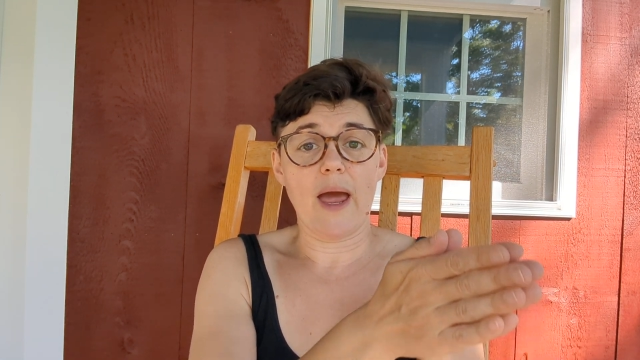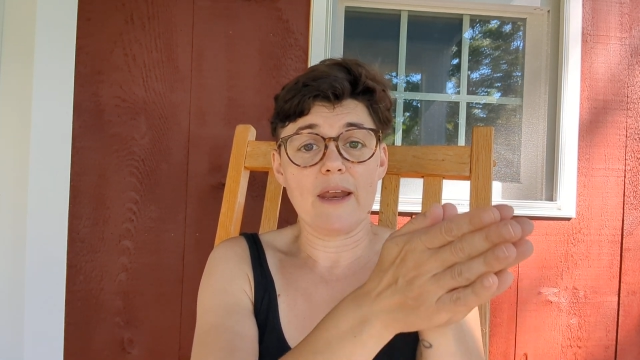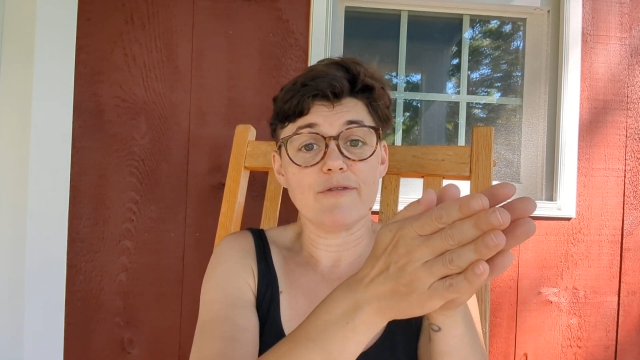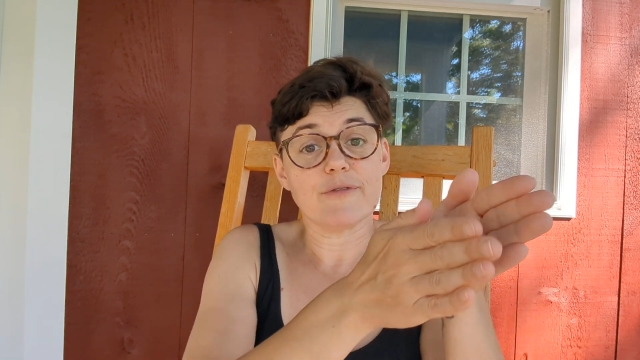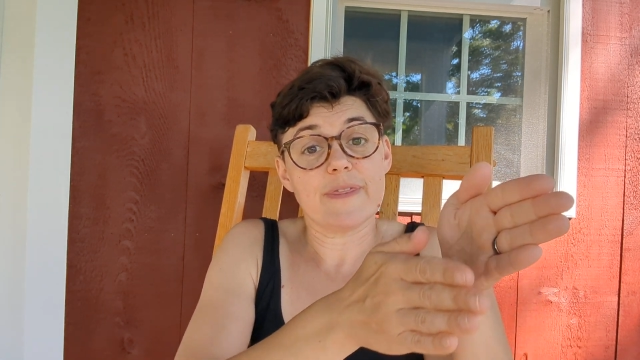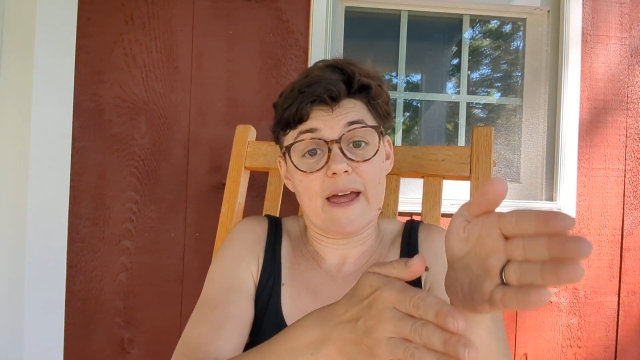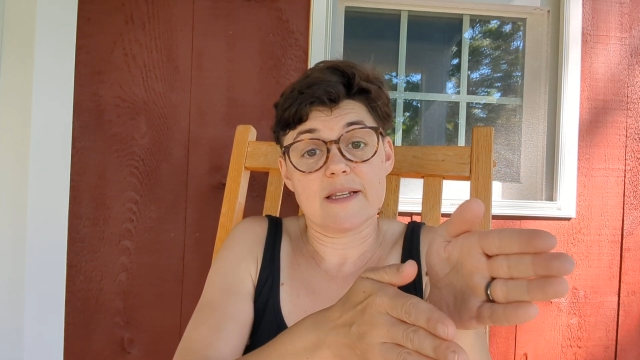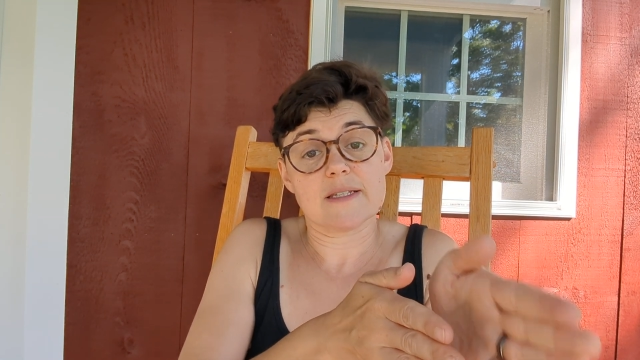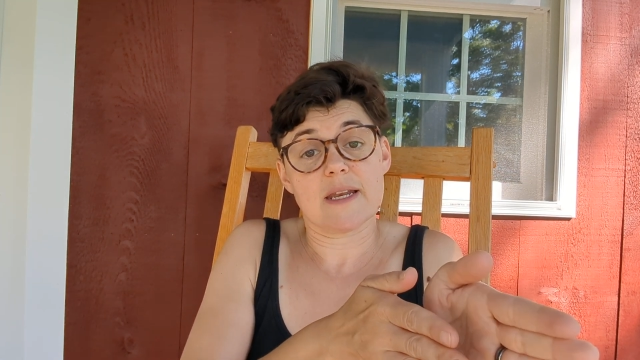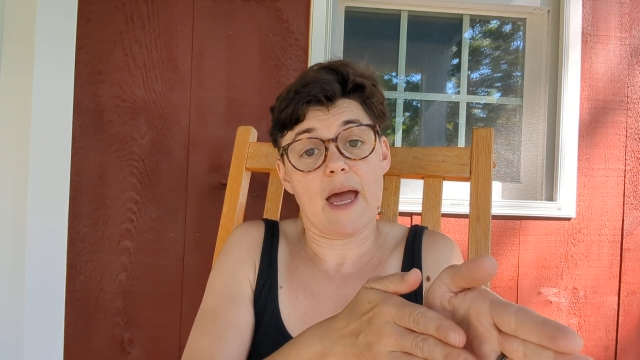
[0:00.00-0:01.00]
and if that
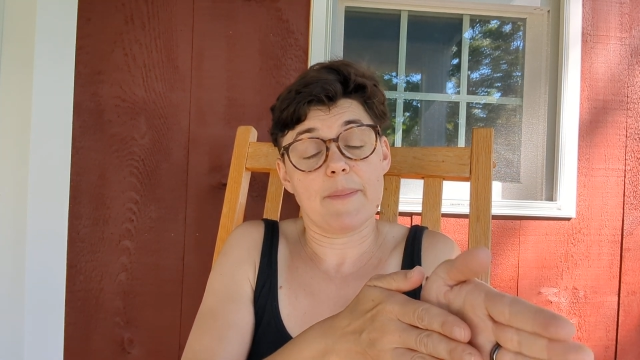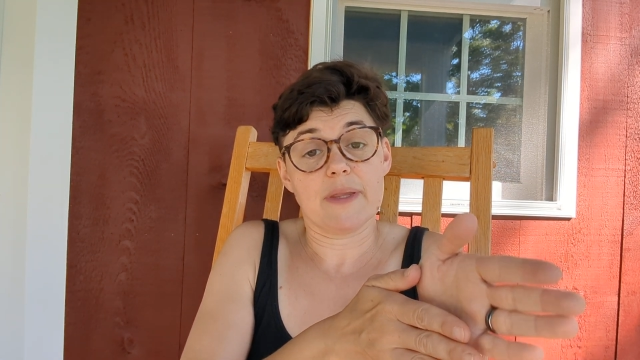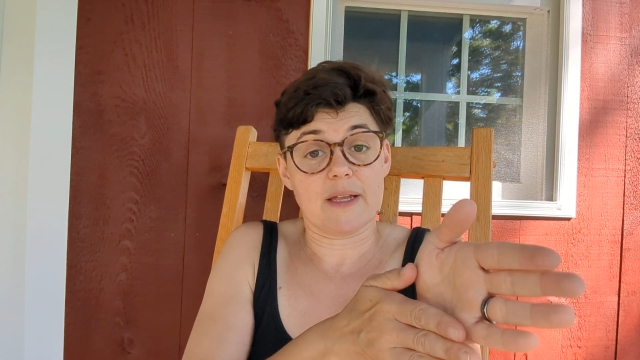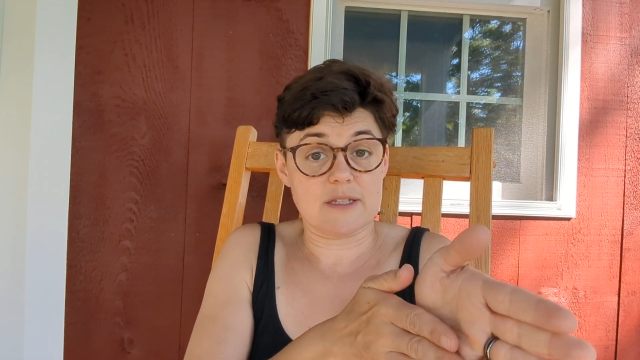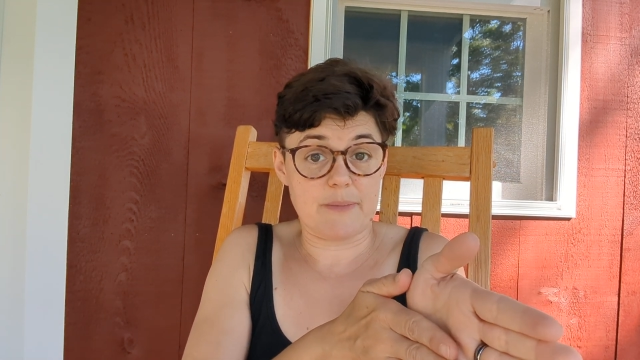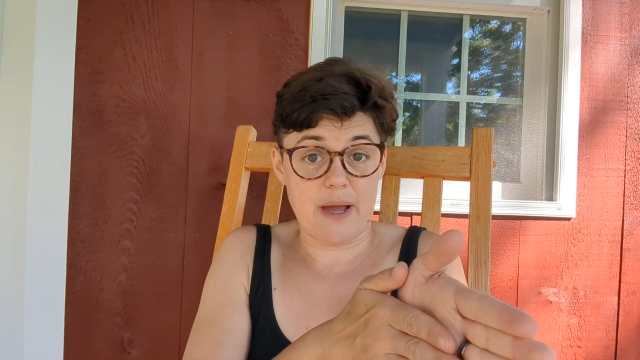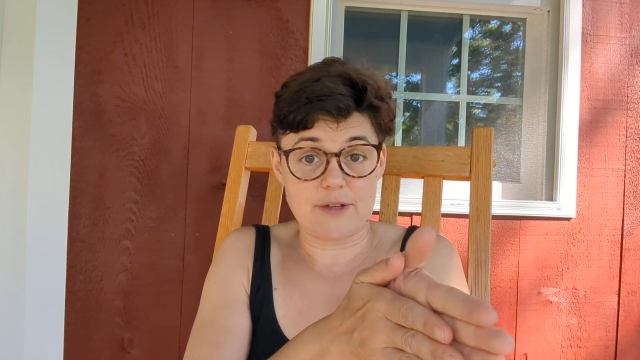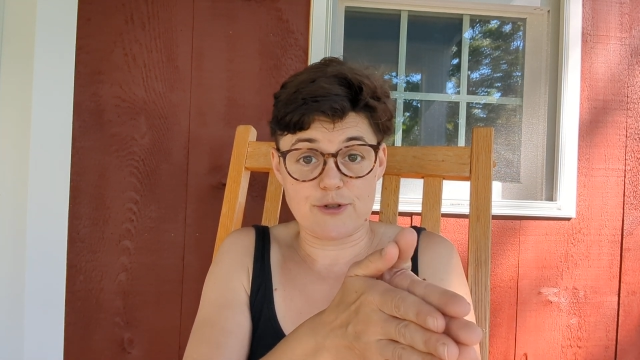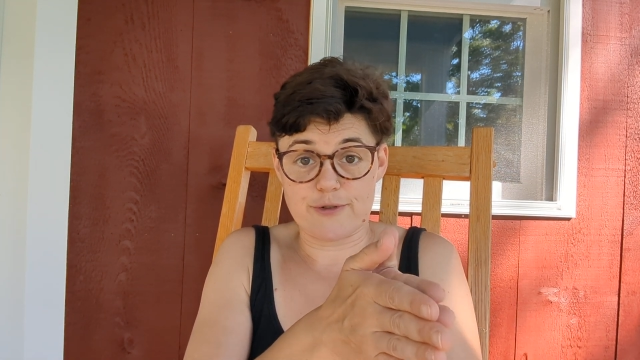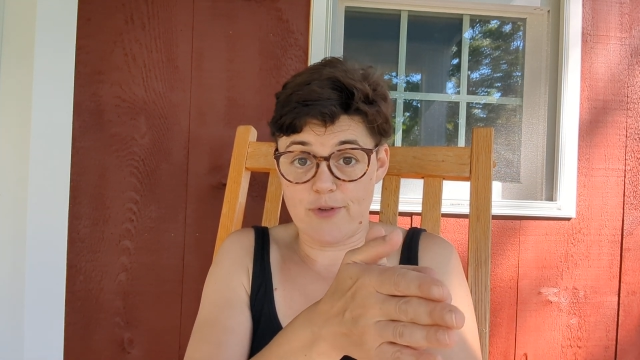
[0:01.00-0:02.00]
doesn't happen, that's the
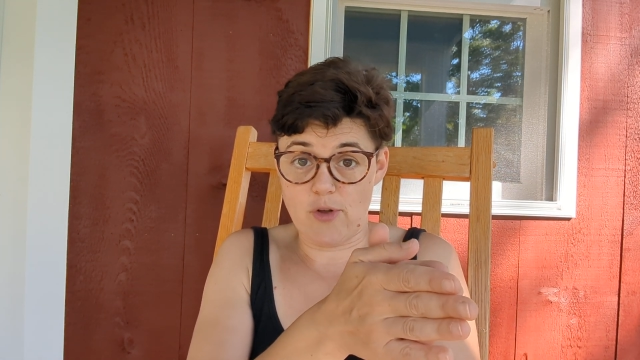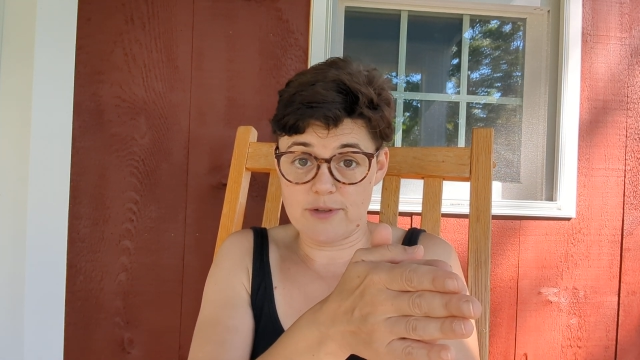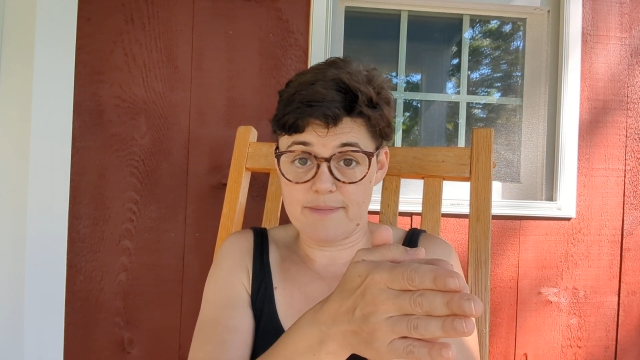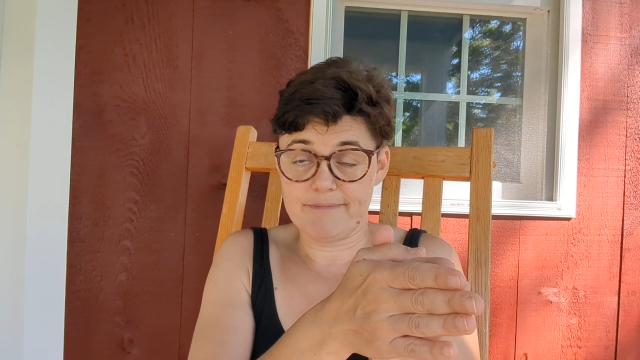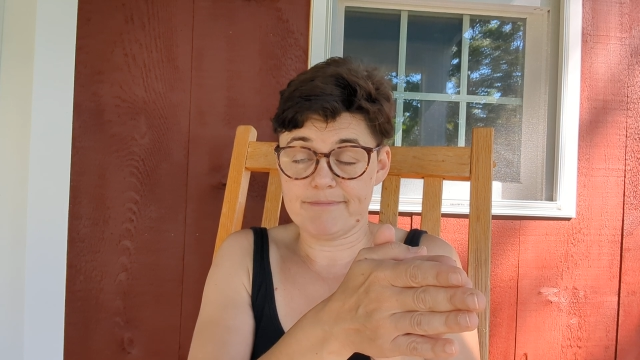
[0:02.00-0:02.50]
pastor's fault.